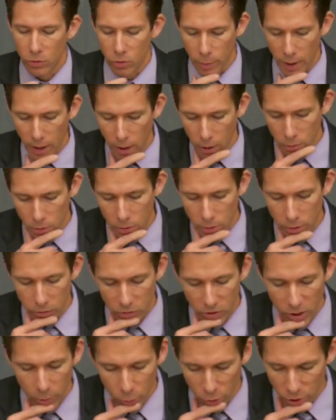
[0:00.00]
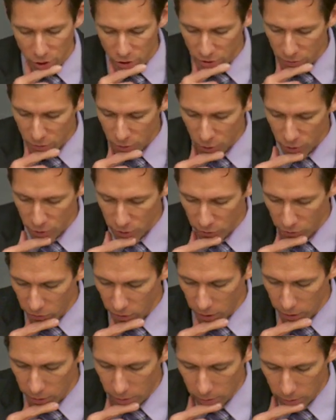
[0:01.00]
about the separation of church and
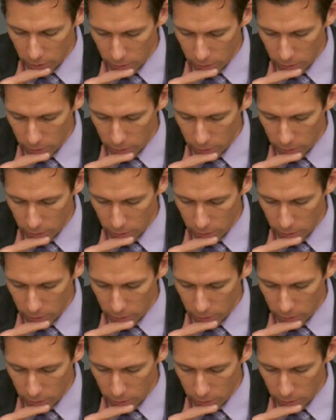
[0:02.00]
state.